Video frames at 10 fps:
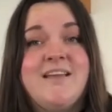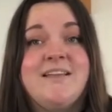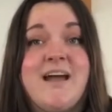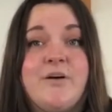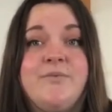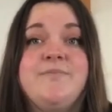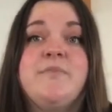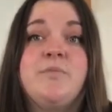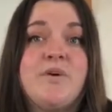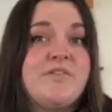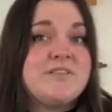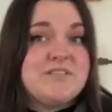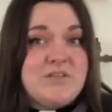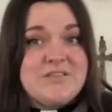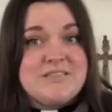Now, what
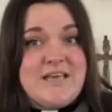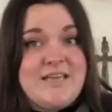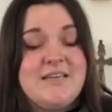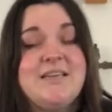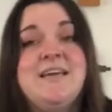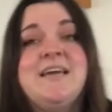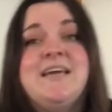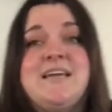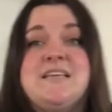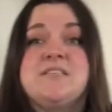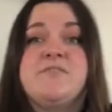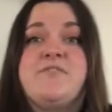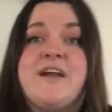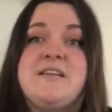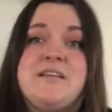this looks like is
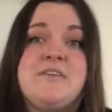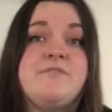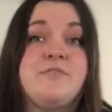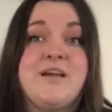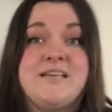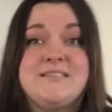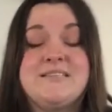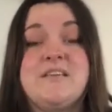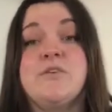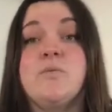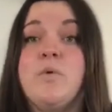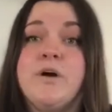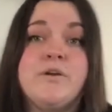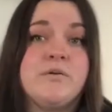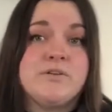finding a phrase, either
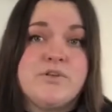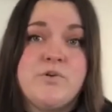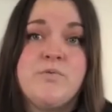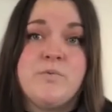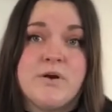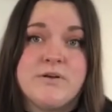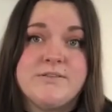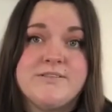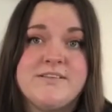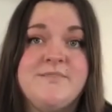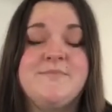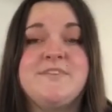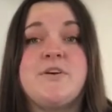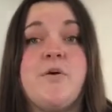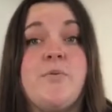one or two words.
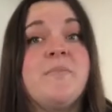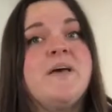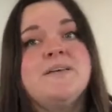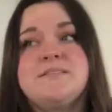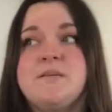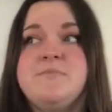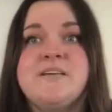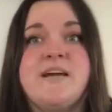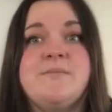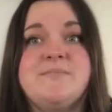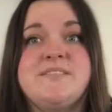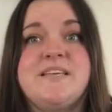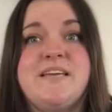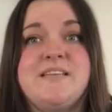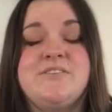So sometimes
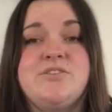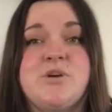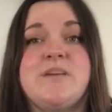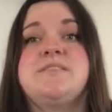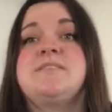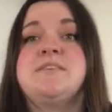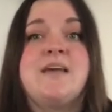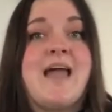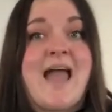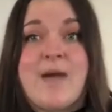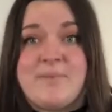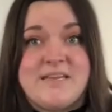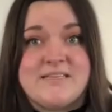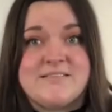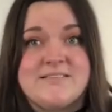it's just
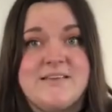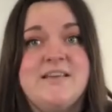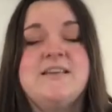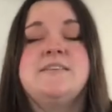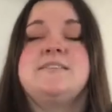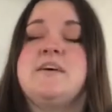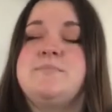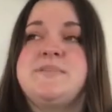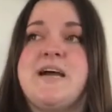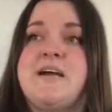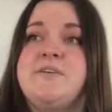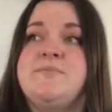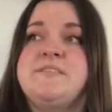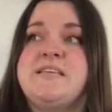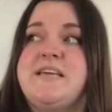happiness.
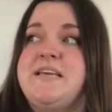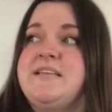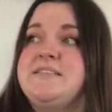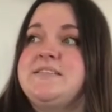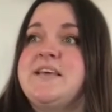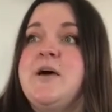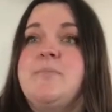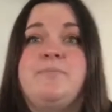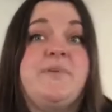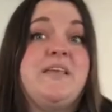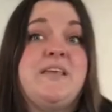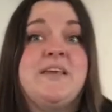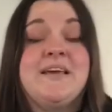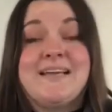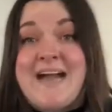Sometimes it's
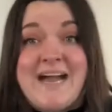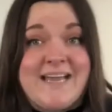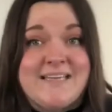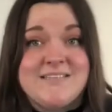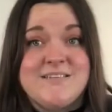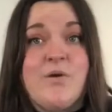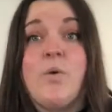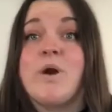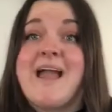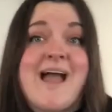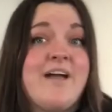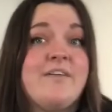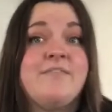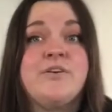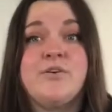be kind or
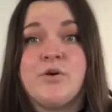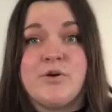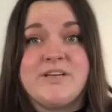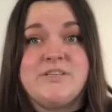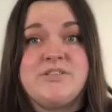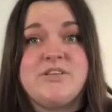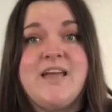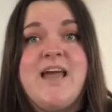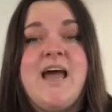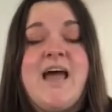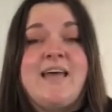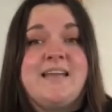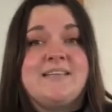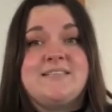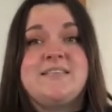have courage. And
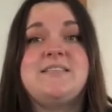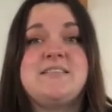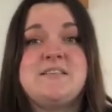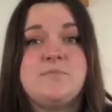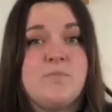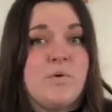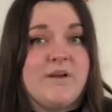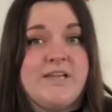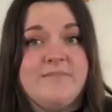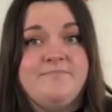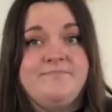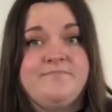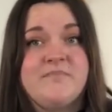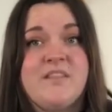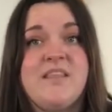I sit in the morning
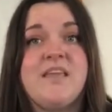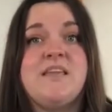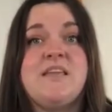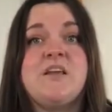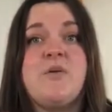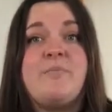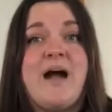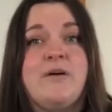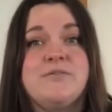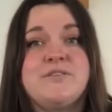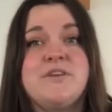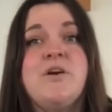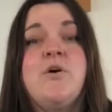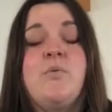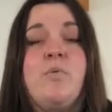thinking about
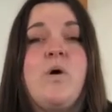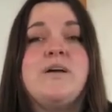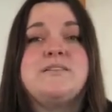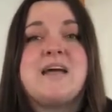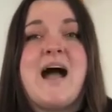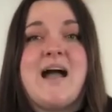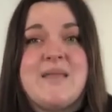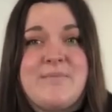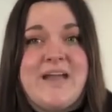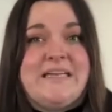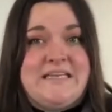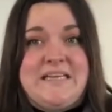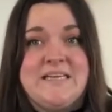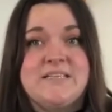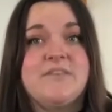what I might
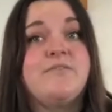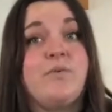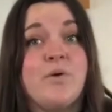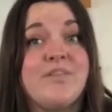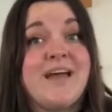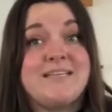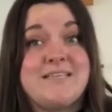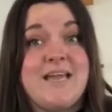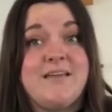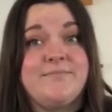need for that day.